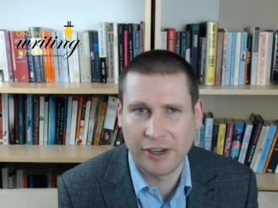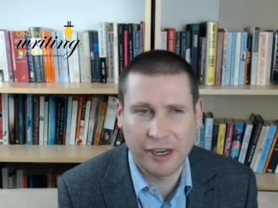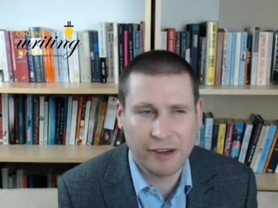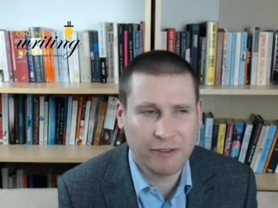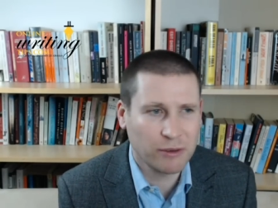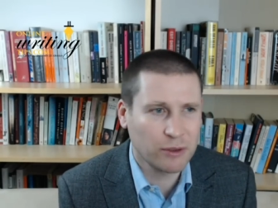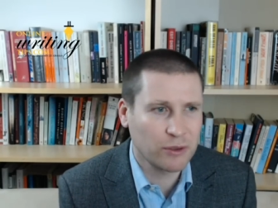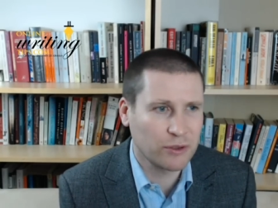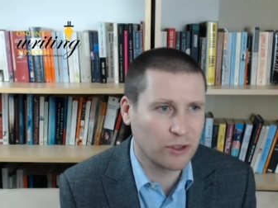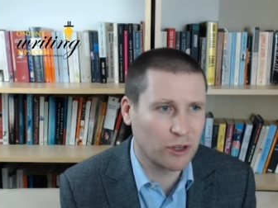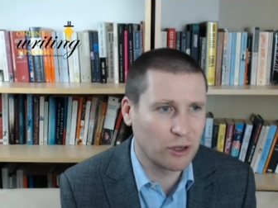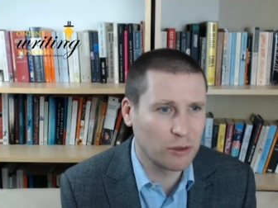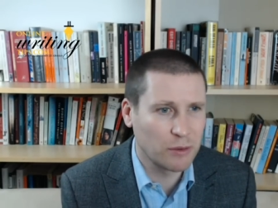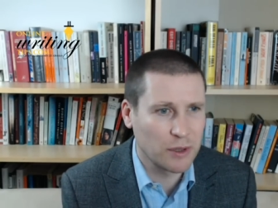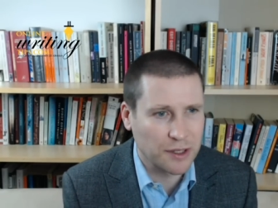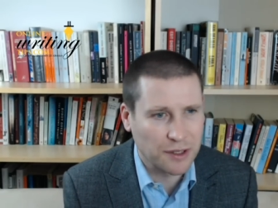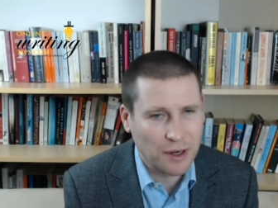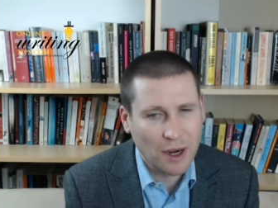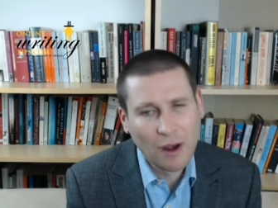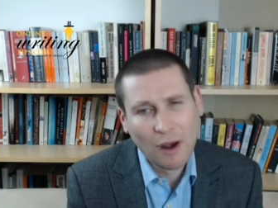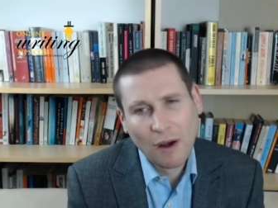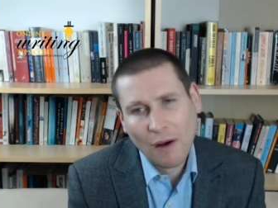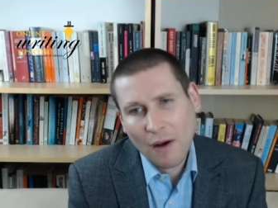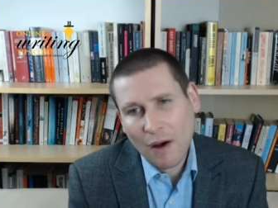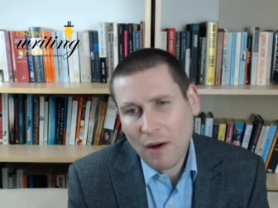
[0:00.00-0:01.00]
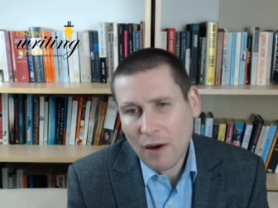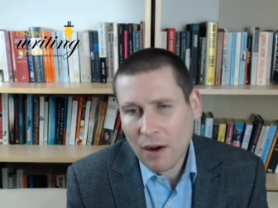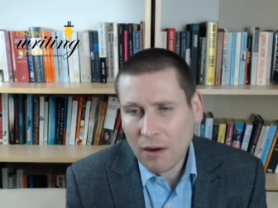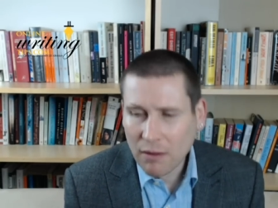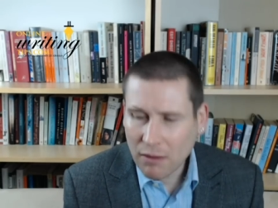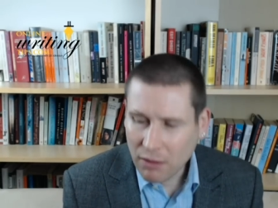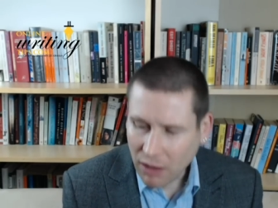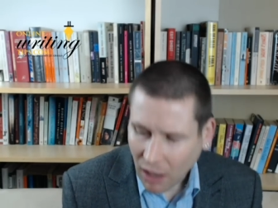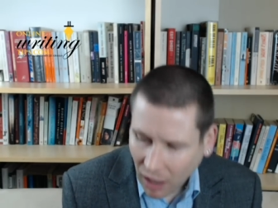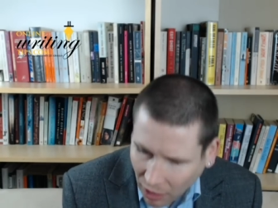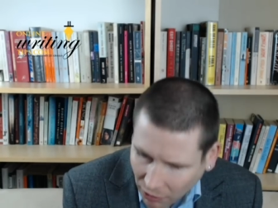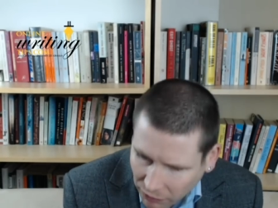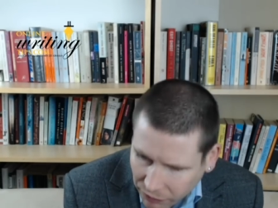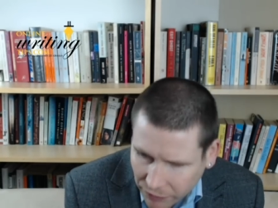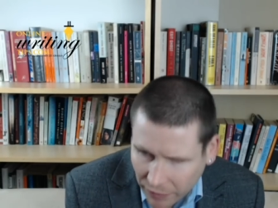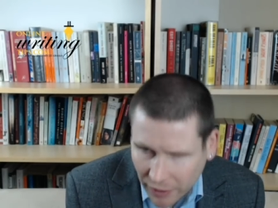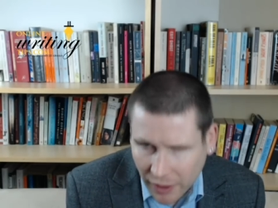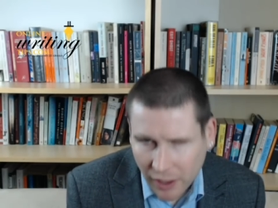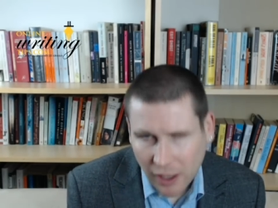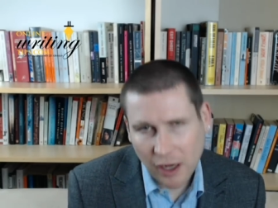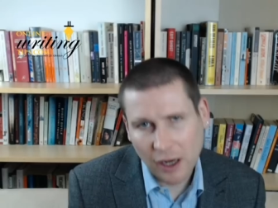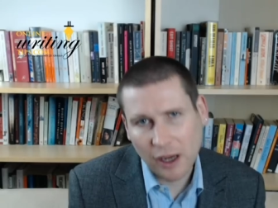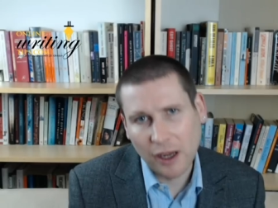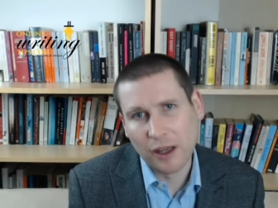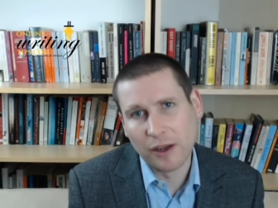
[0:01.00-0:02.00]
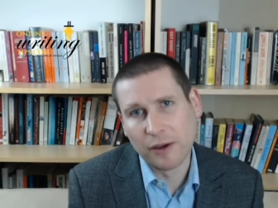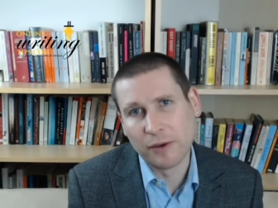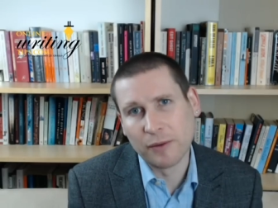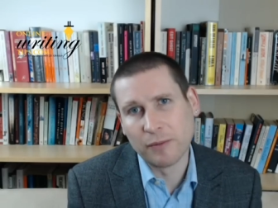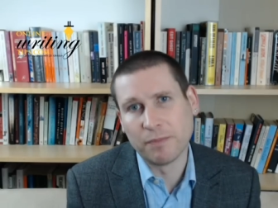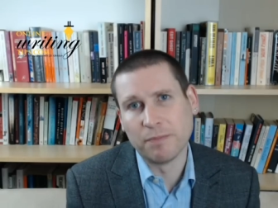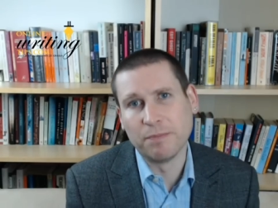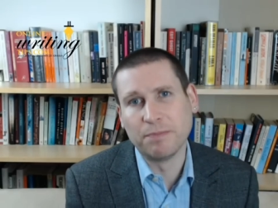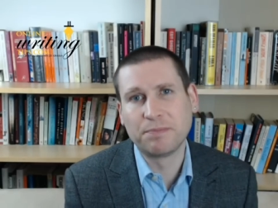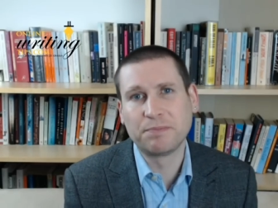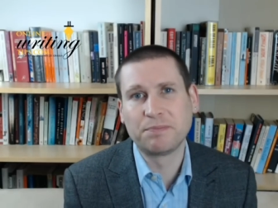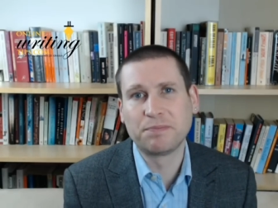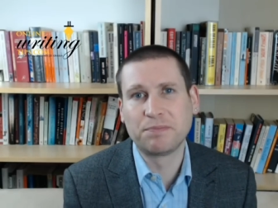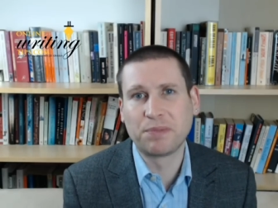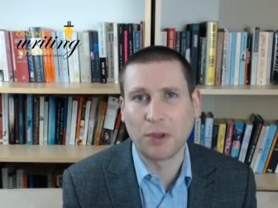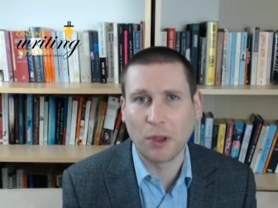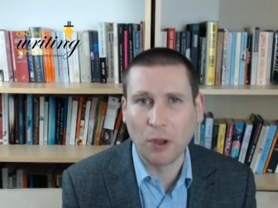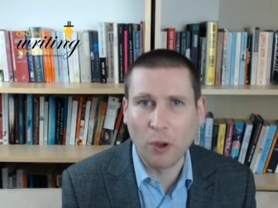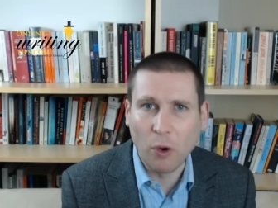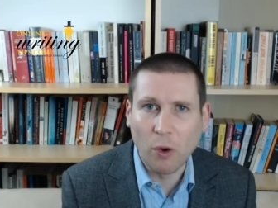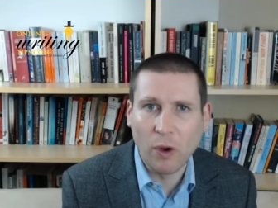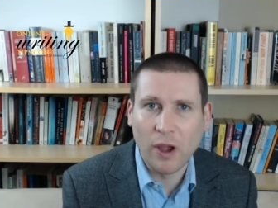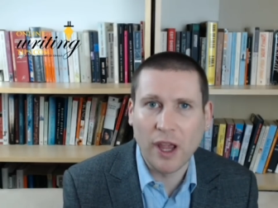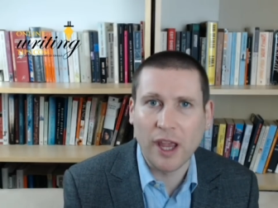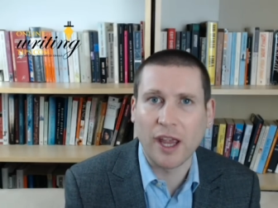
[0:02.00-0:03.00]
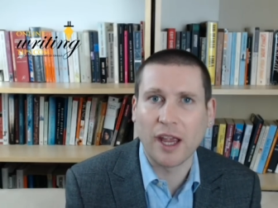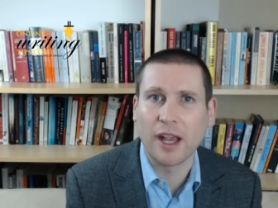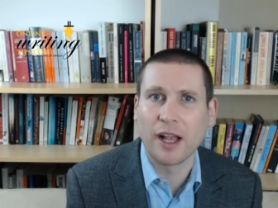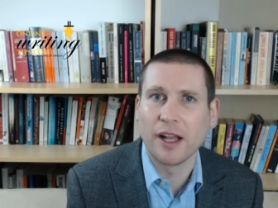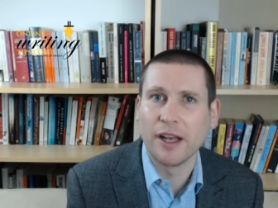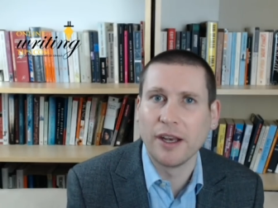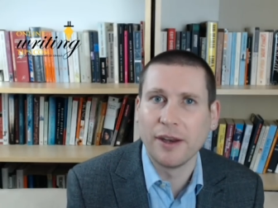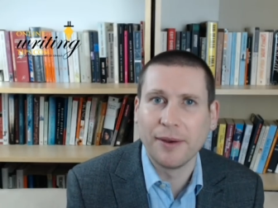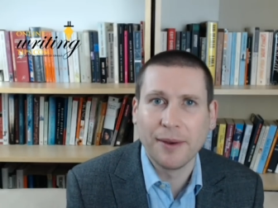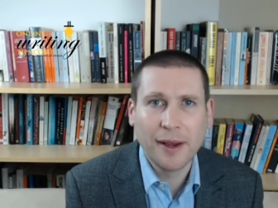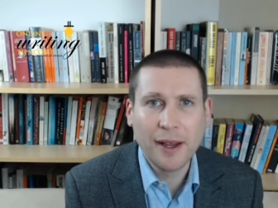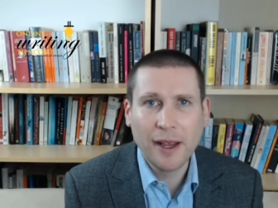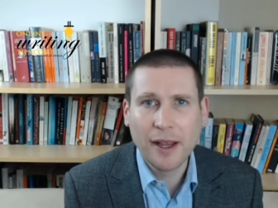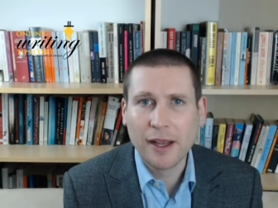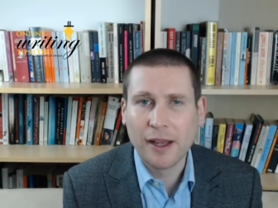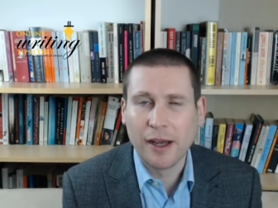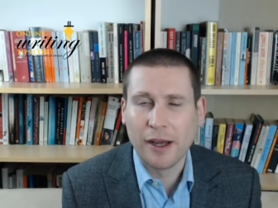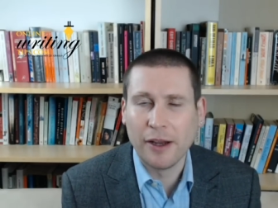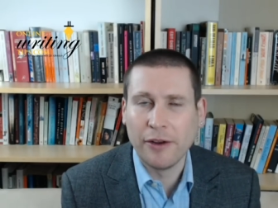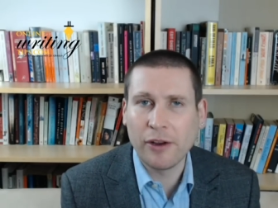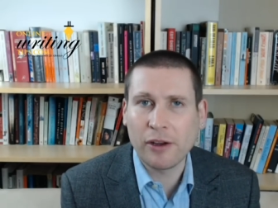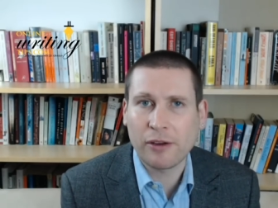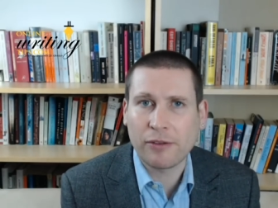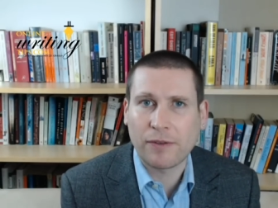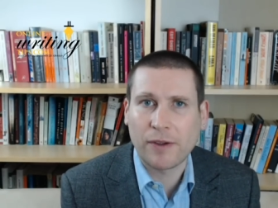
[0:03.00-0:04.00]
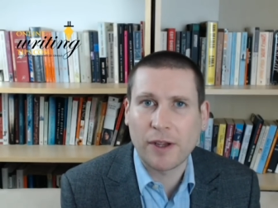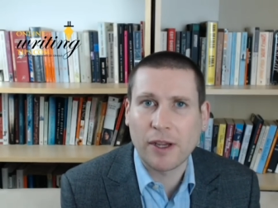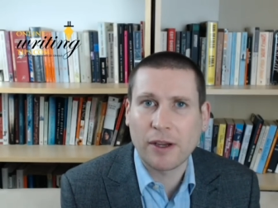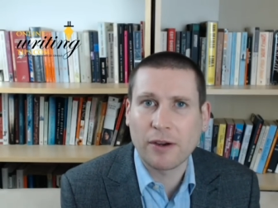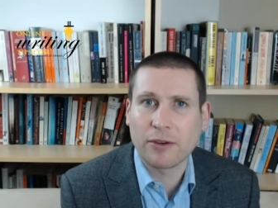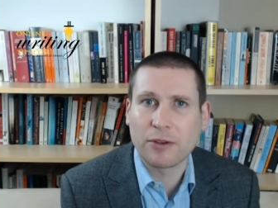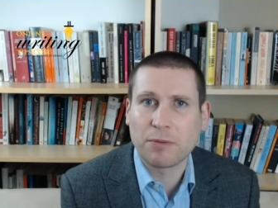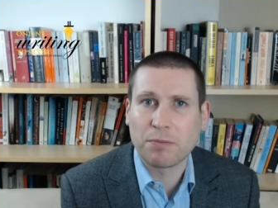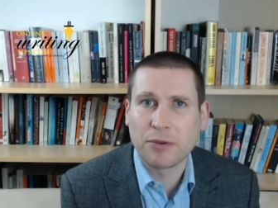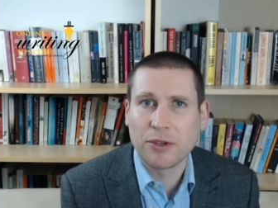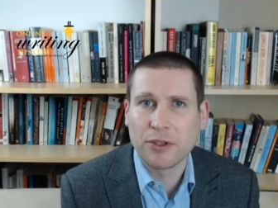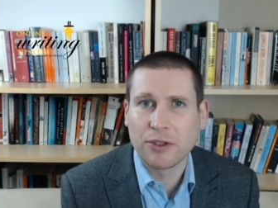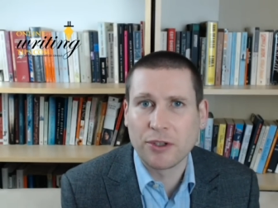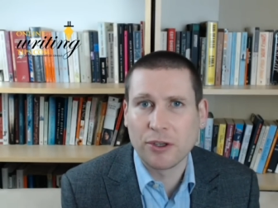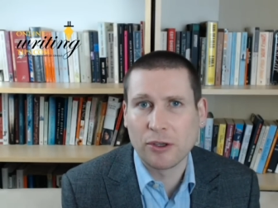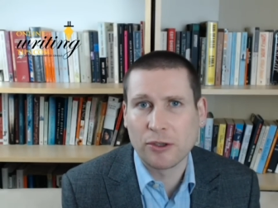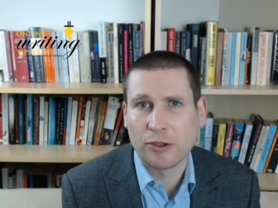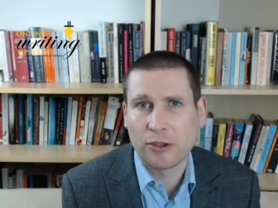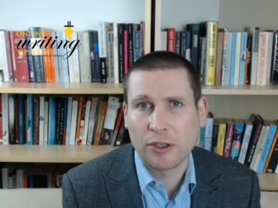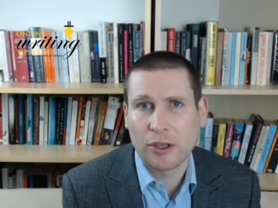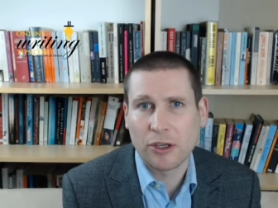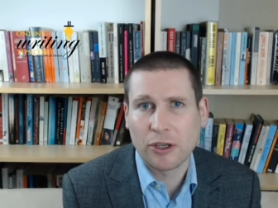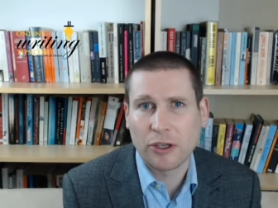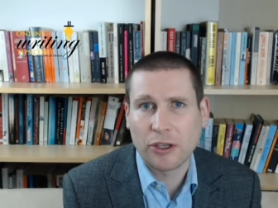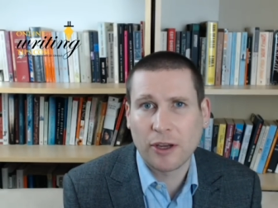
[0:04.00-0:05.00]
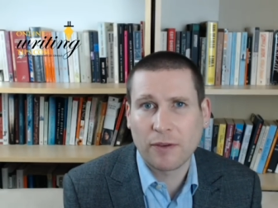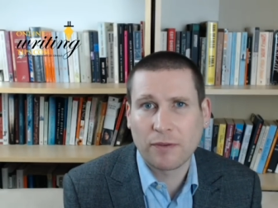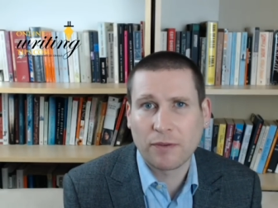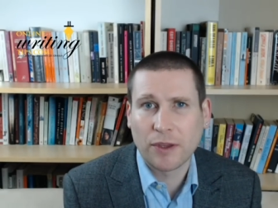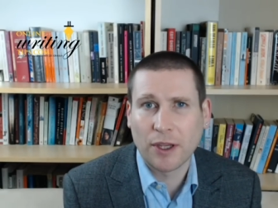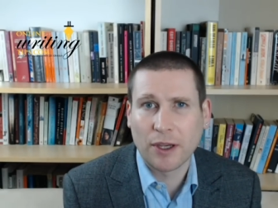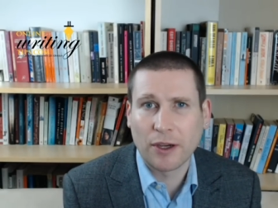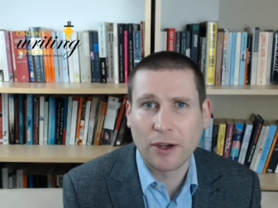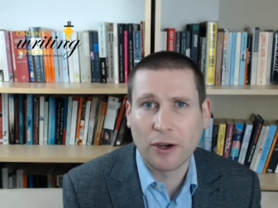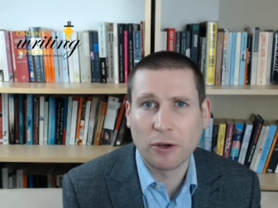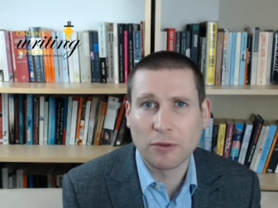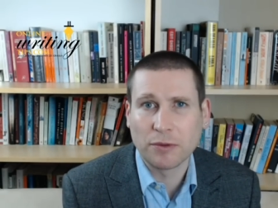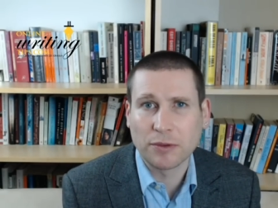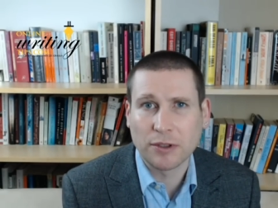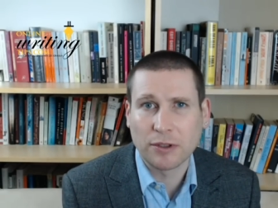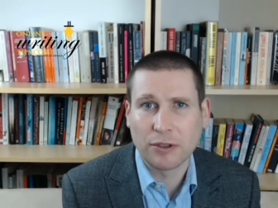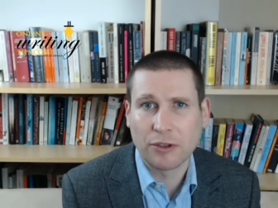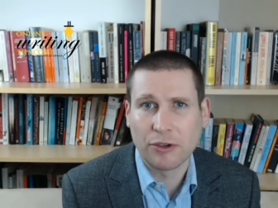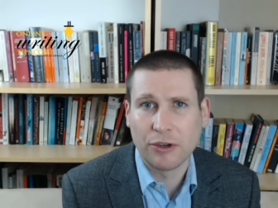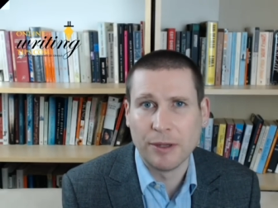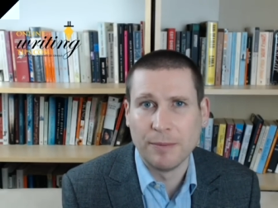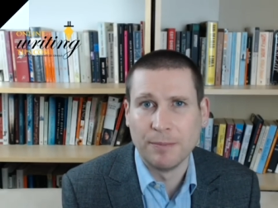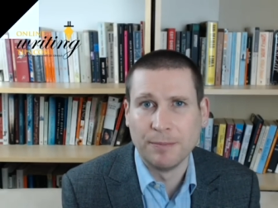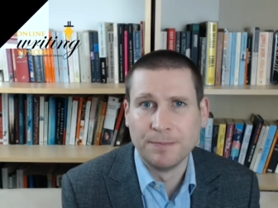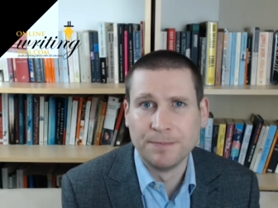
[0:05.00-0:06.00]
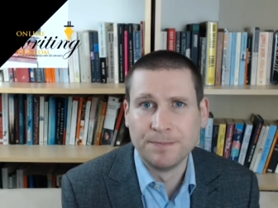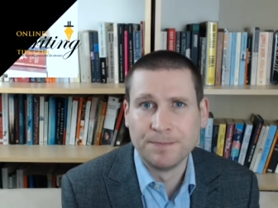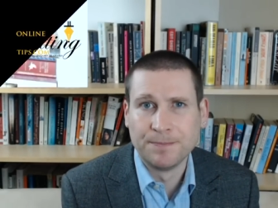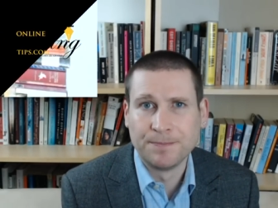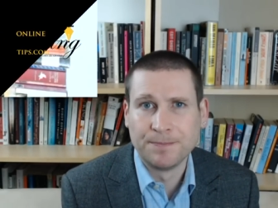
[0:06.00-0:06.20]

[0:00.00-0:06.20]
Everyone's always huffing and blowing, and enough air is produced to shift the Gulf Stream.